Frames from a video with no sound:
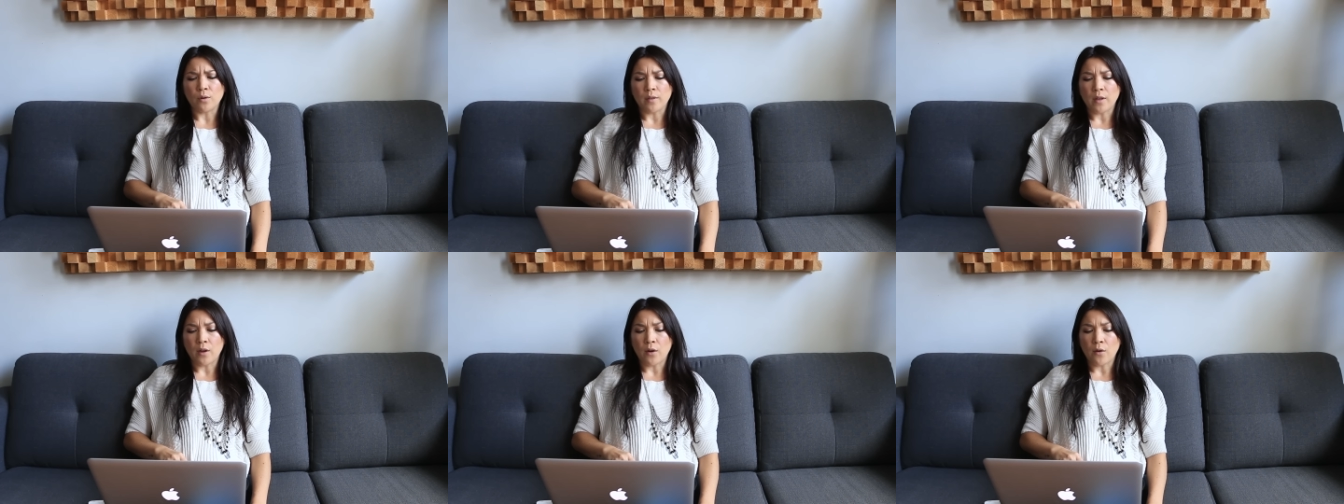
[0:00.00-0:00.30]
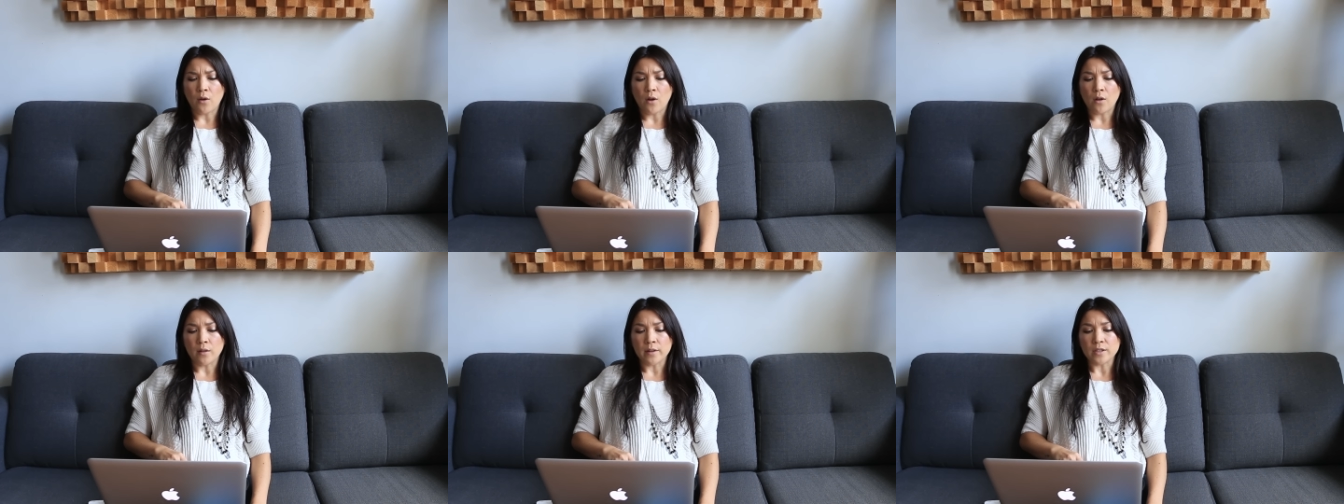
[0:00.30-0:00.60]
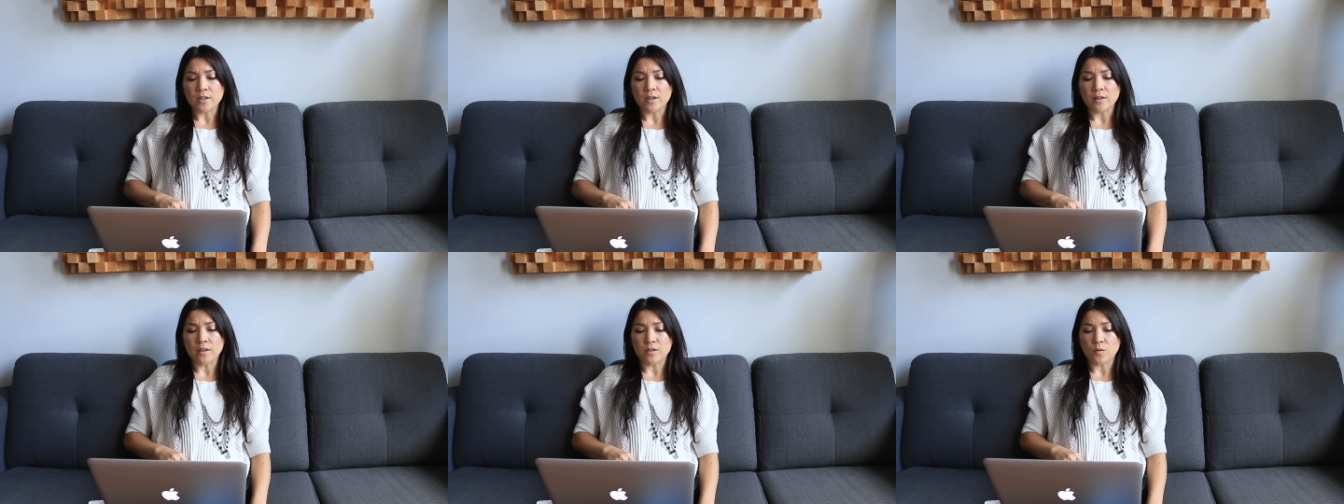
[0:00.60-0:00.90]
or they are all
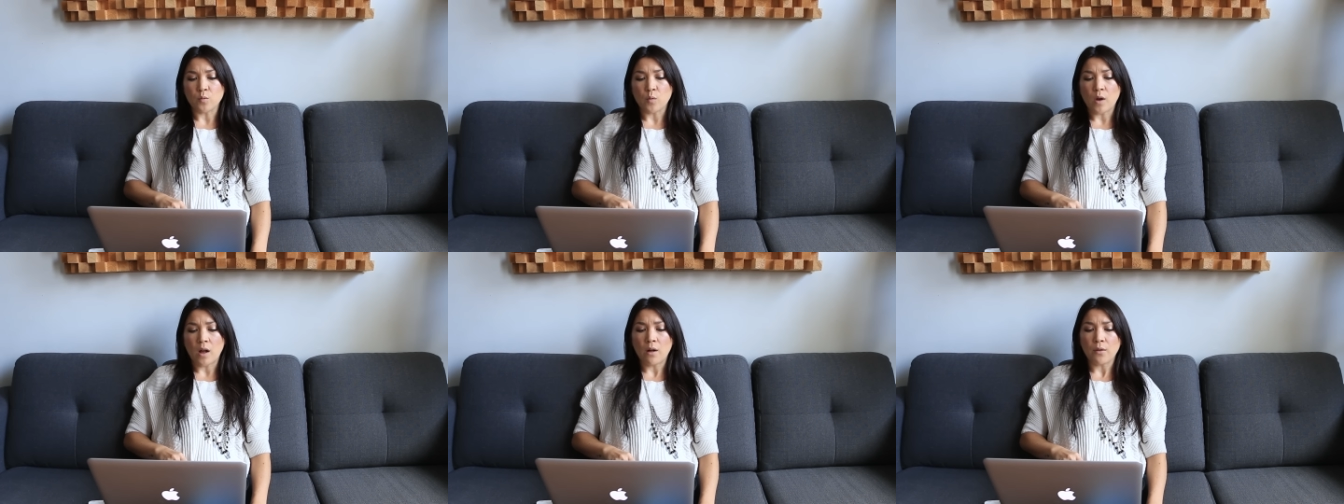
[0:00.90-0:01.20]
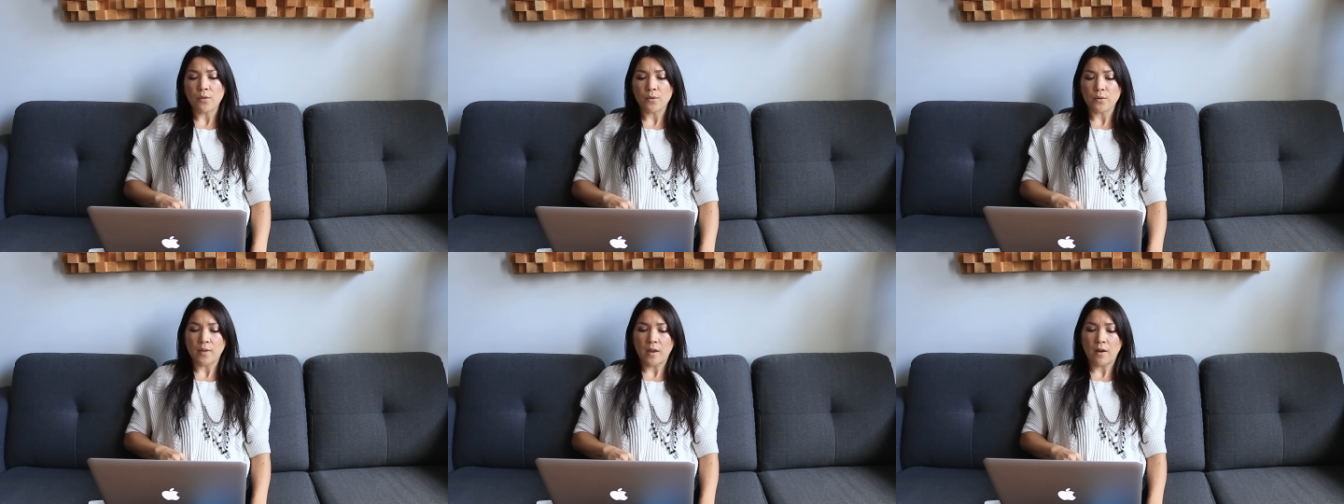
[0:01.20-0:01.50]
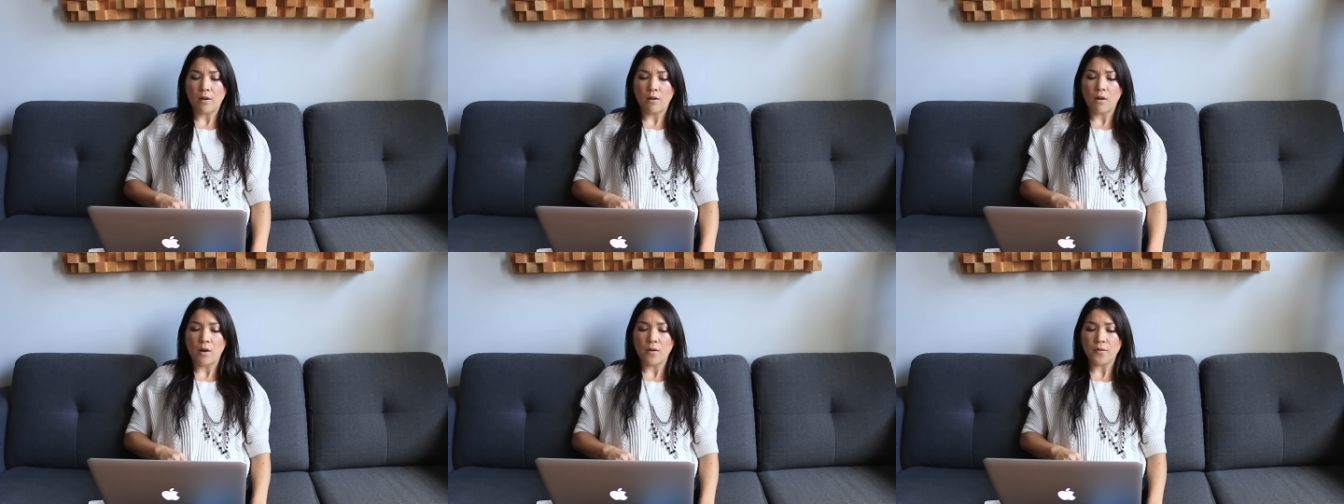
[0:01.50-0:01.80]
into this wealth or
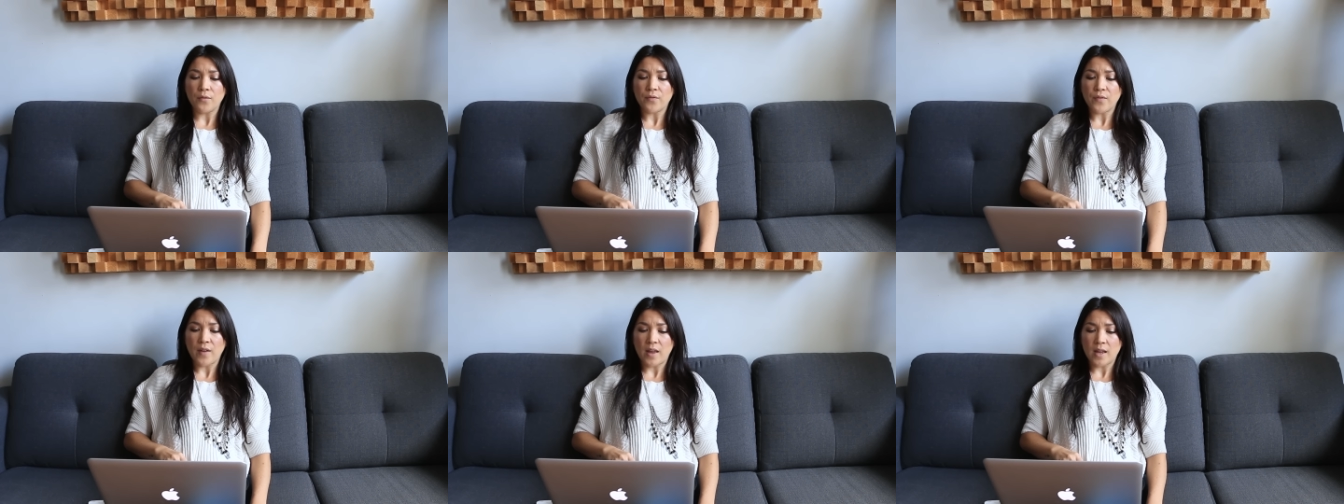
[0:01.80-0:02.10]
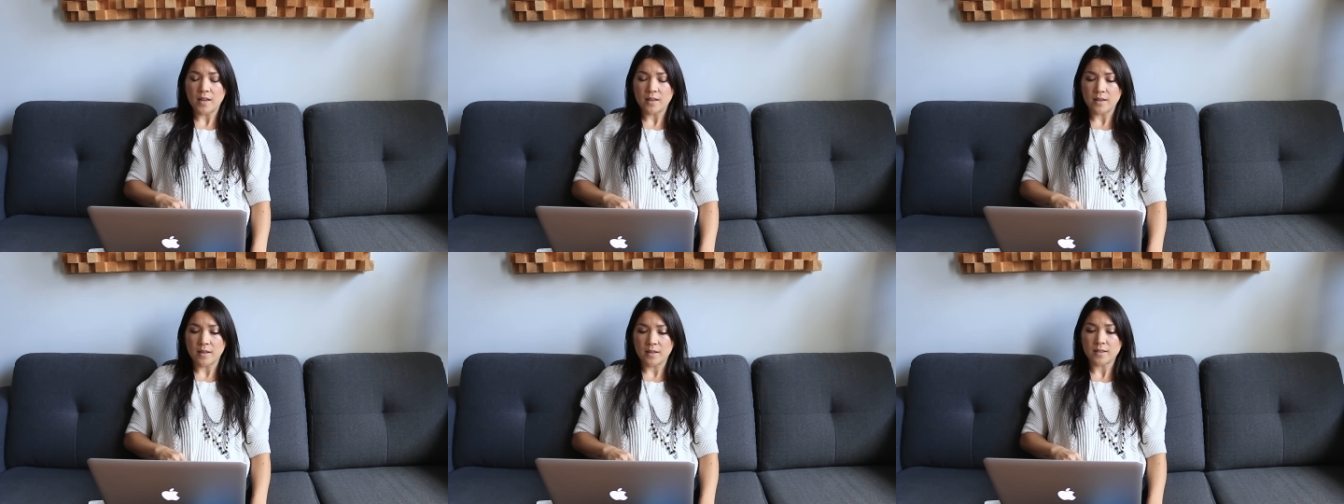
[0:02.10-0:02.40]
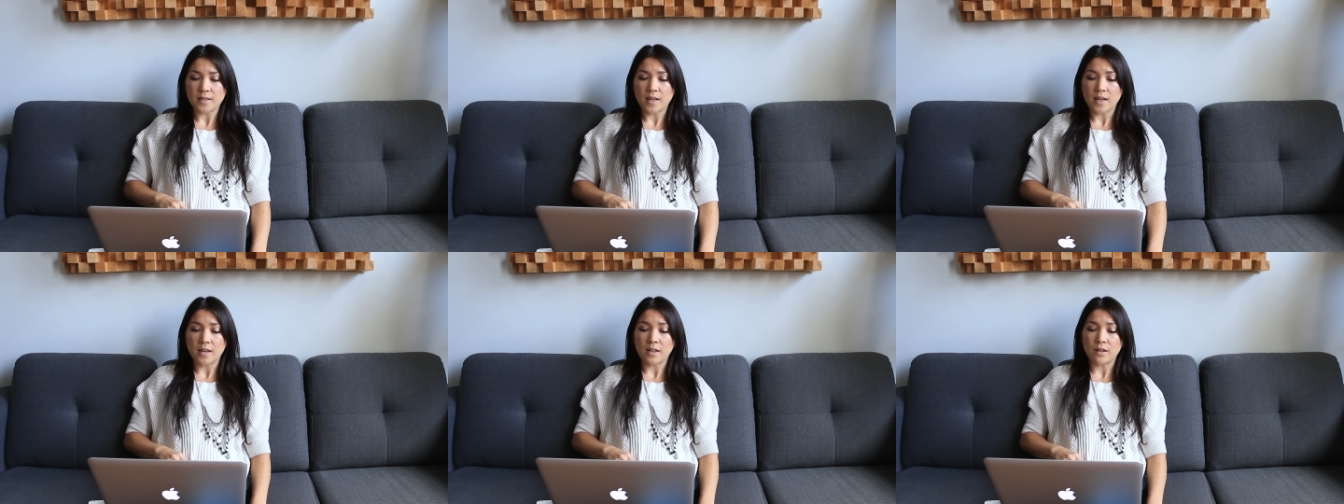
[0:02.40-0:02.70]
they are all fake, they
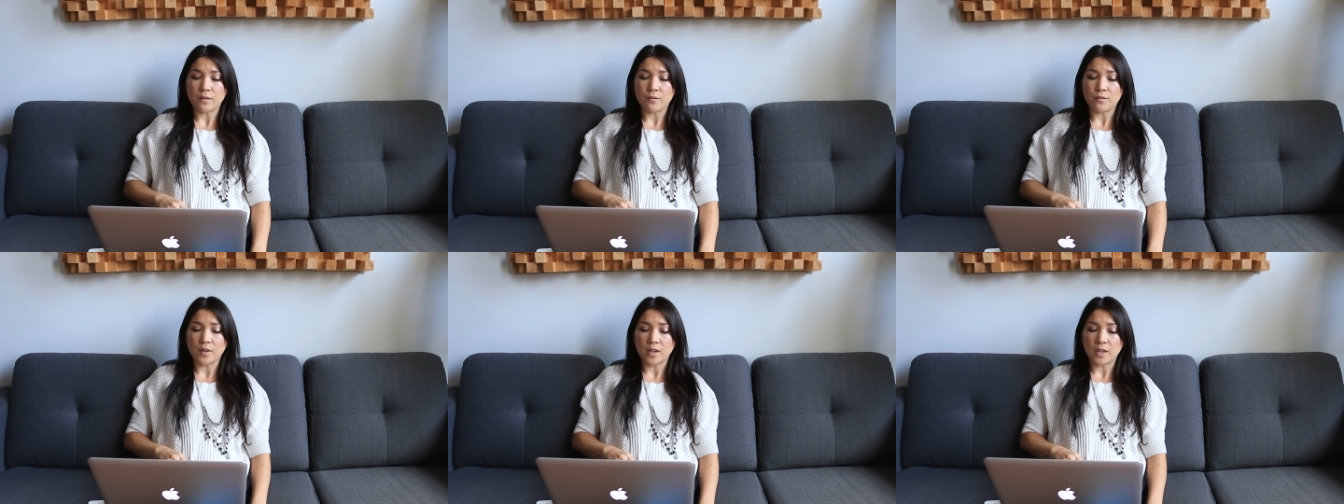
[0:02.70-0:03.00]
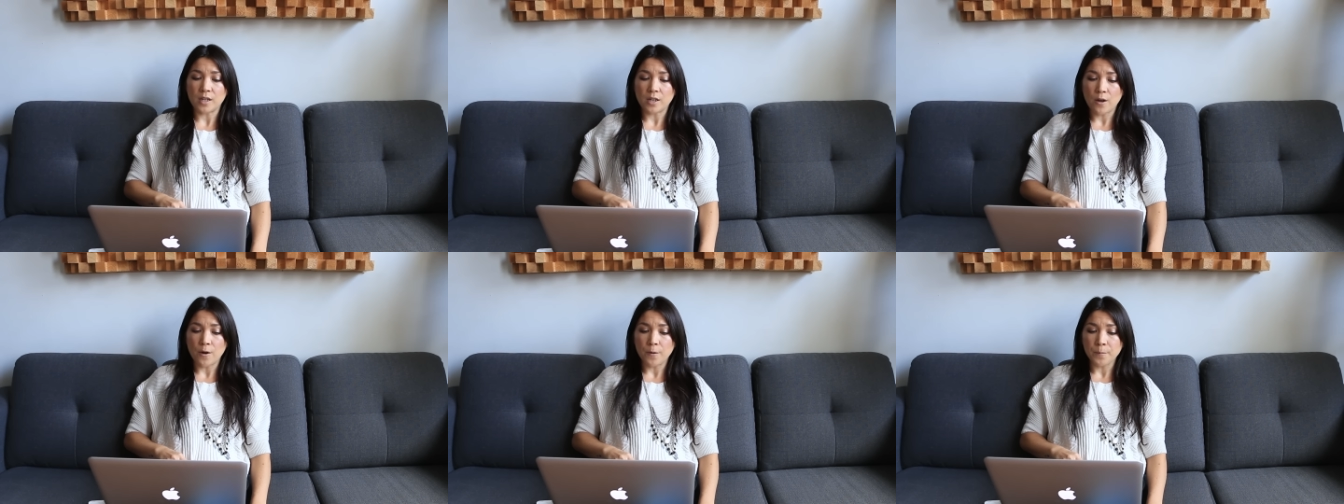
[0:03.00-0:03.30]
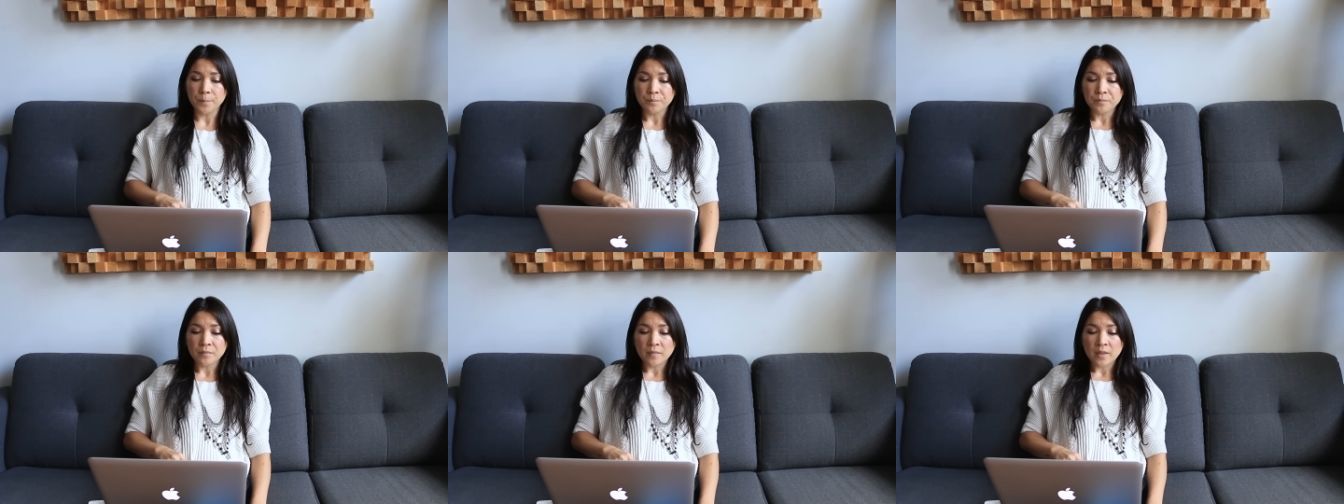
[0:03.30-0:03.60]
said in a video.